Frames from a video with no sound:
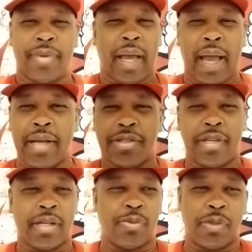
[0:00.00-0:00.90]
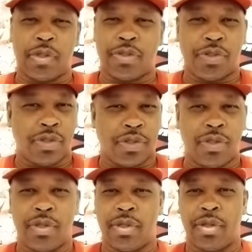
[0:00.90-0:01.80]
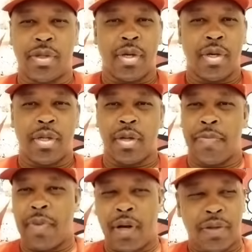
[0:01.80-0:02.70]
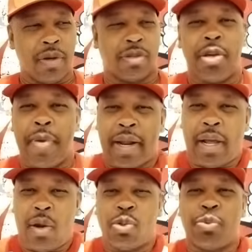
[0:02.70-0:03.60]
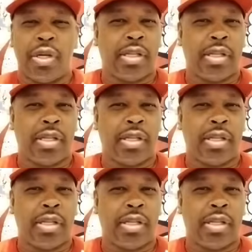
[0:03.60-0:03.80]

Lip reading: had sex with the sister, the mother, or somebody close with.